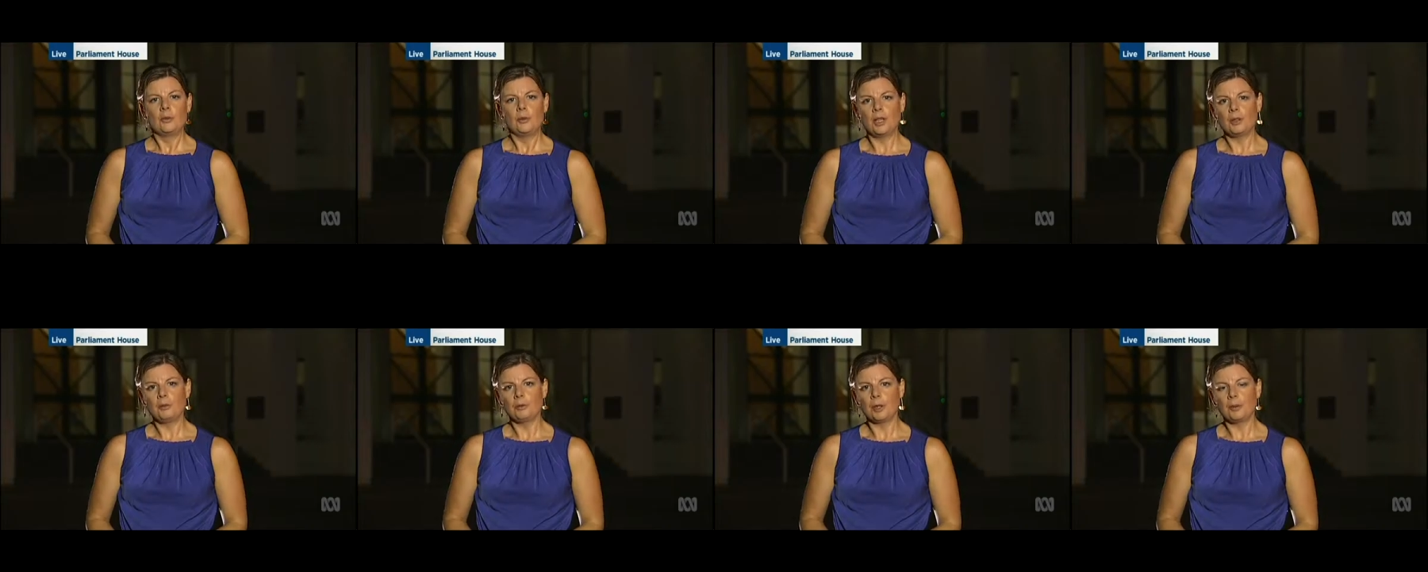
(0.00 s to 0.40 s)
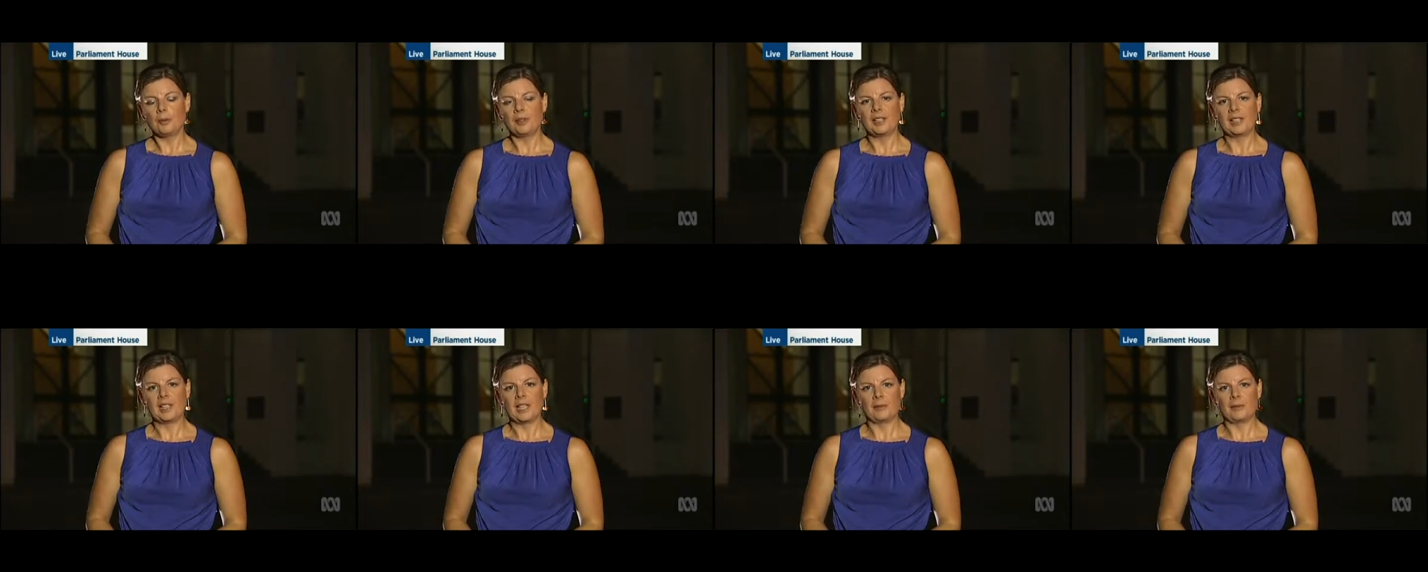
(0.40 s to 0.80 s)
Well,
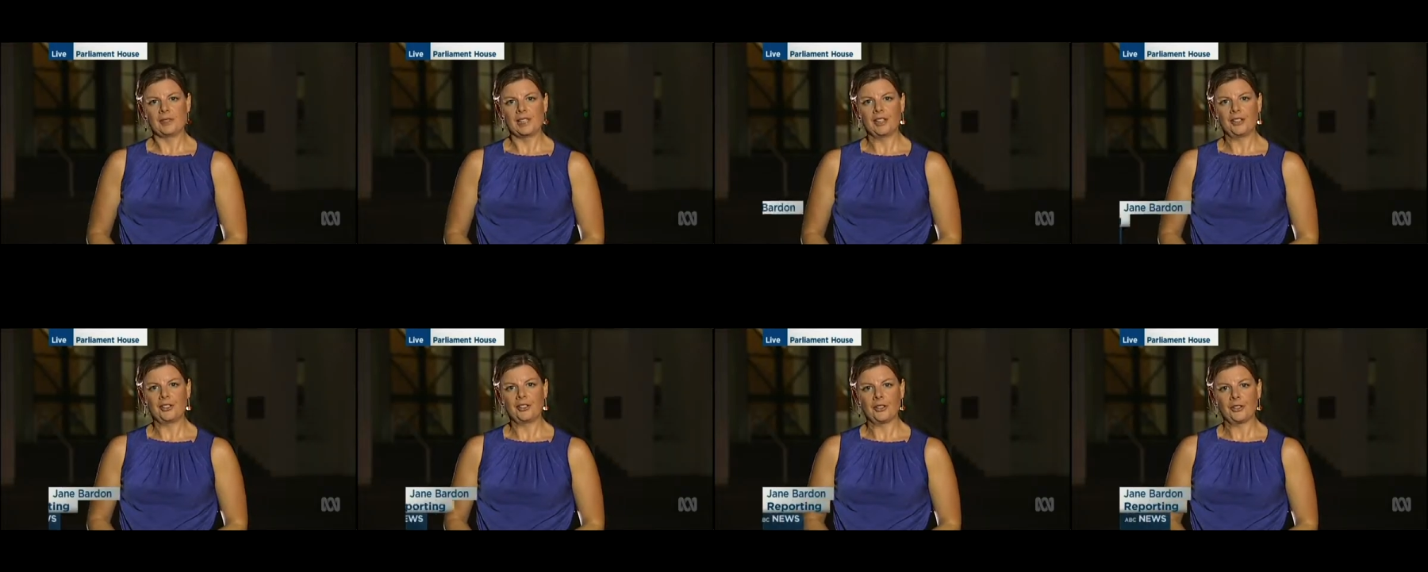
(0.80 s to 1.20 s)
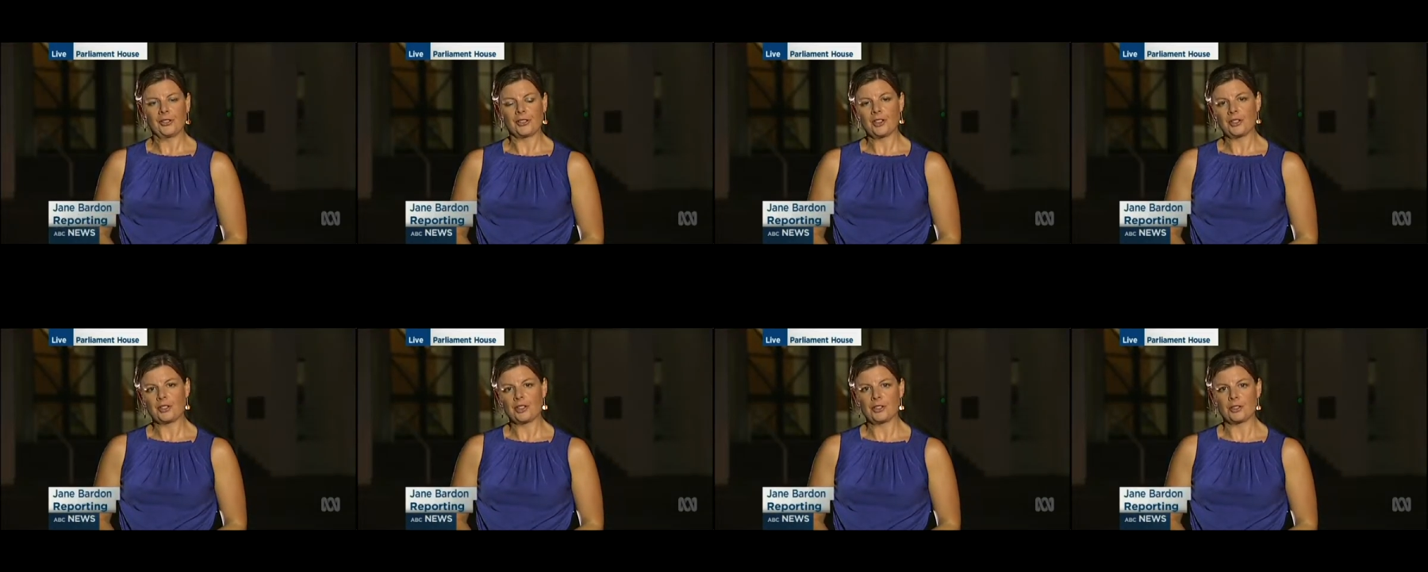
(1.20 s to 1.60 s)
Robyn Lambley's
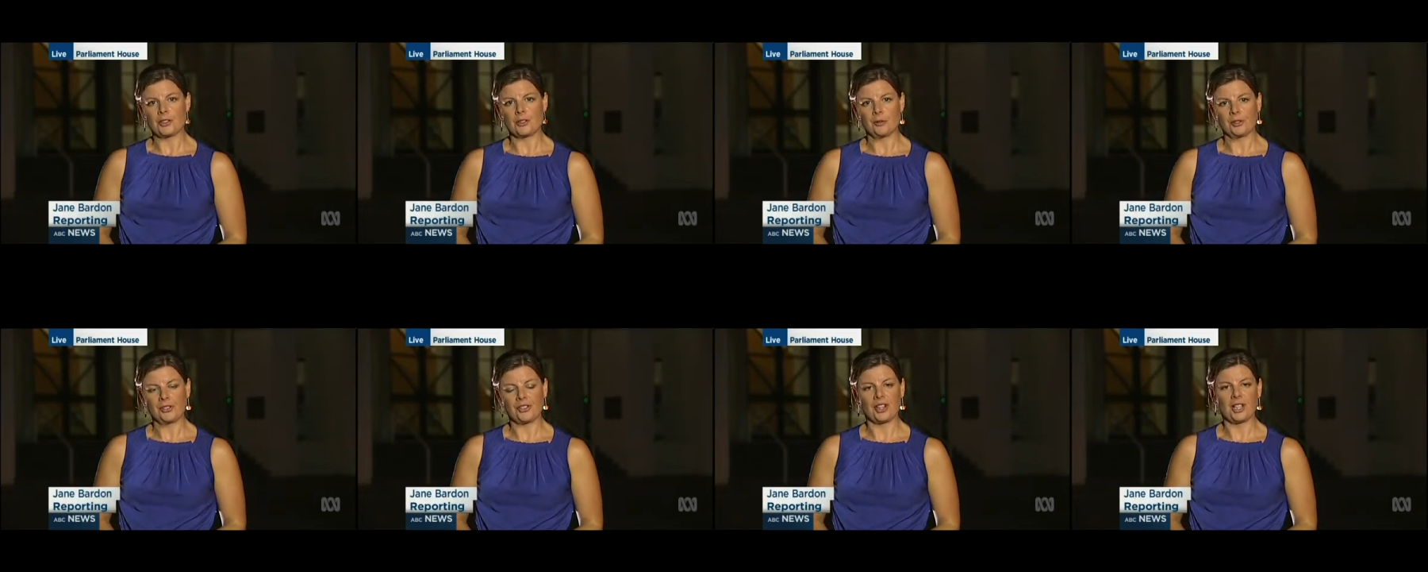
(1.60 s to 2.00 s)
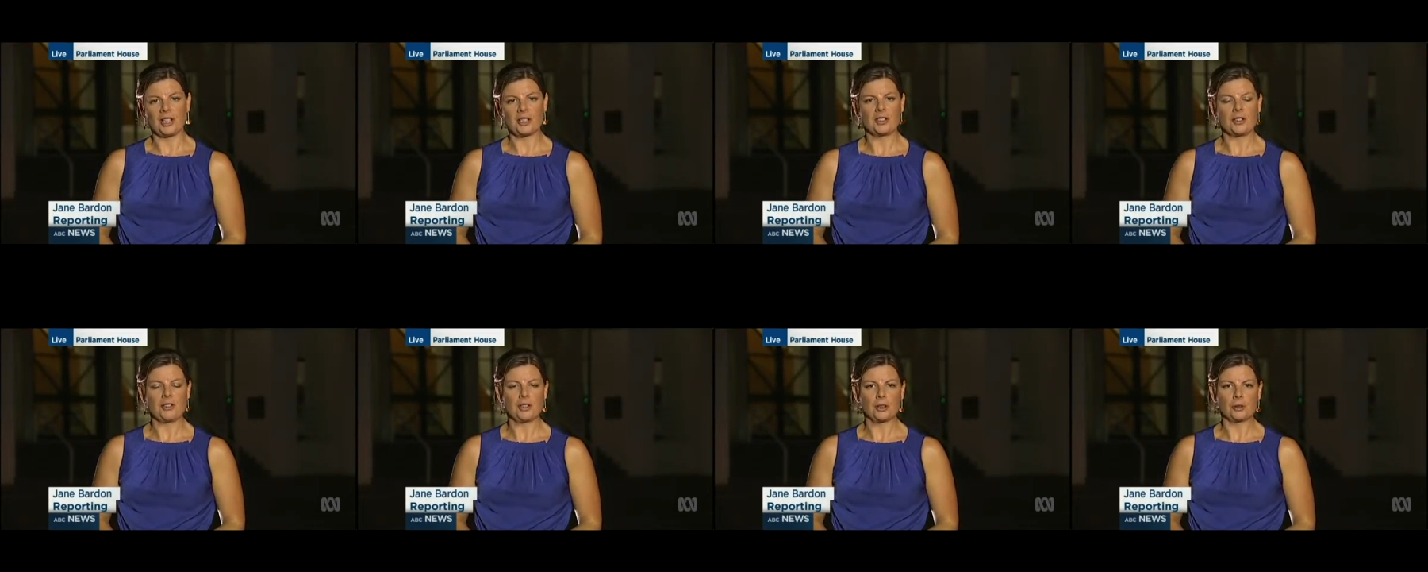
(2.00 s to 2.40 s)
decision to resign
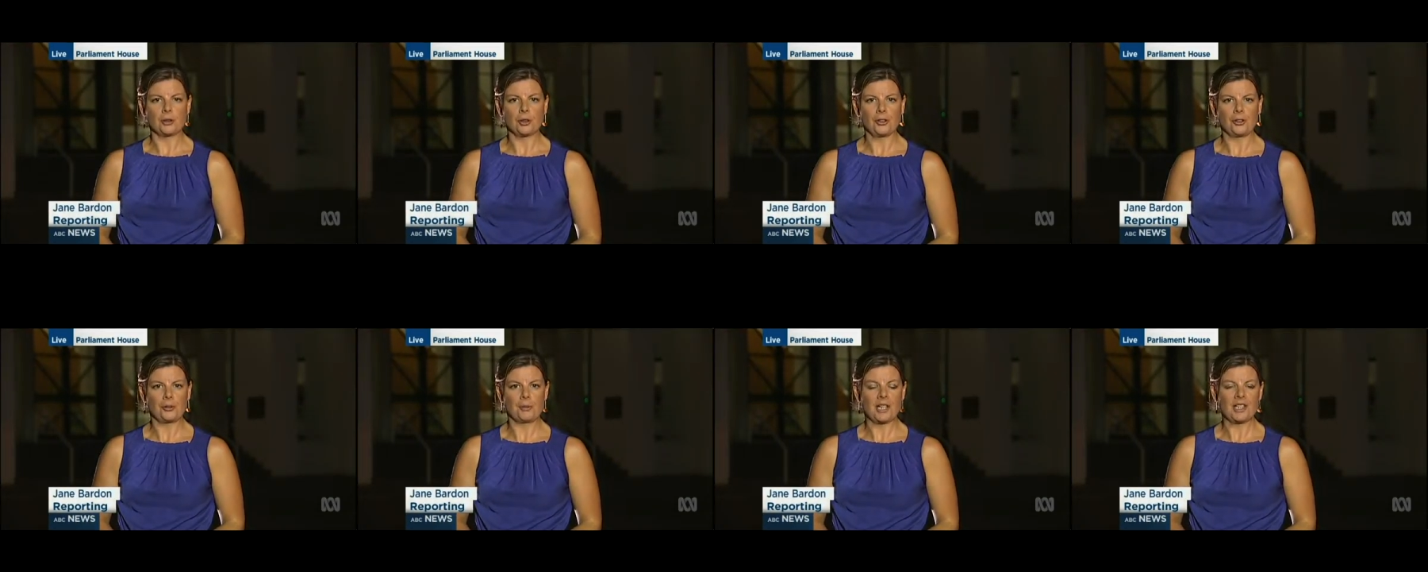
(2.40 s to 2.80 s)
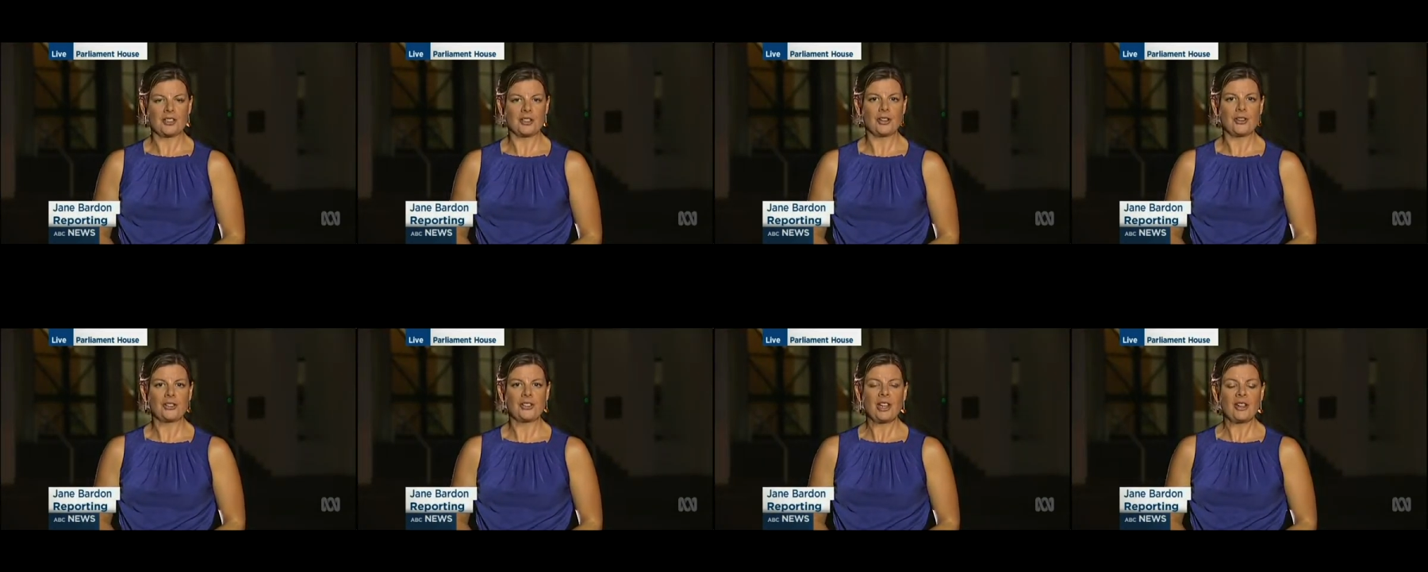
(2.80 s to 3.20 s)
to the
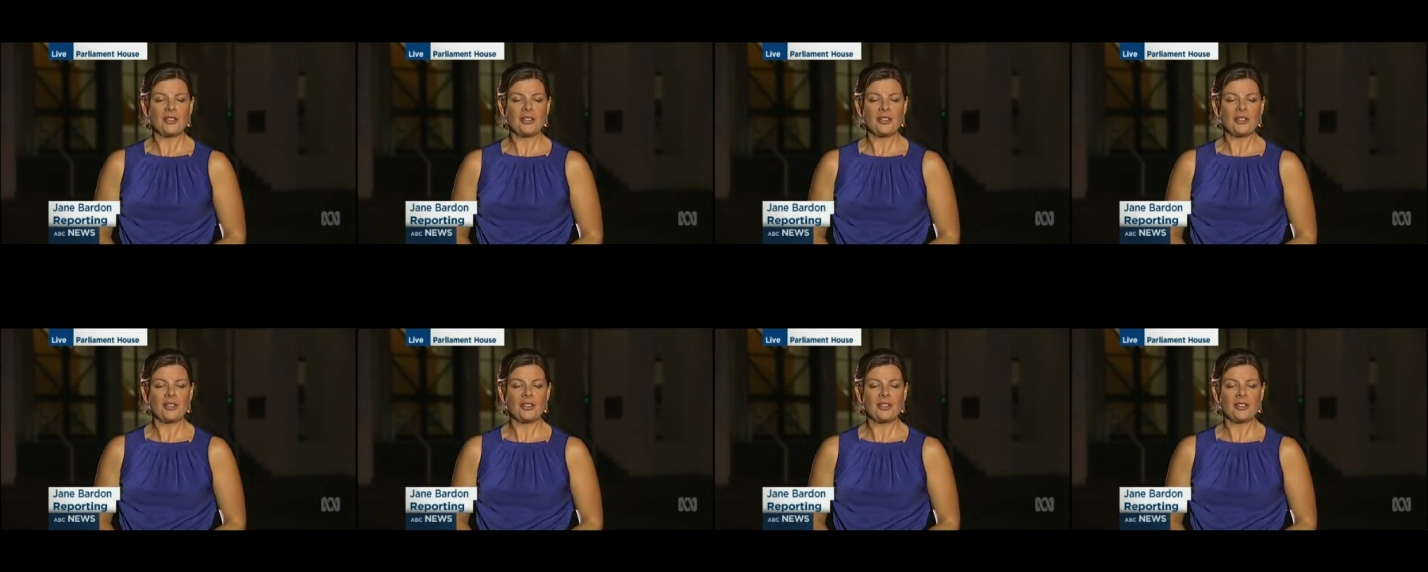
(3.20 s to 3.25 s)
crossbenches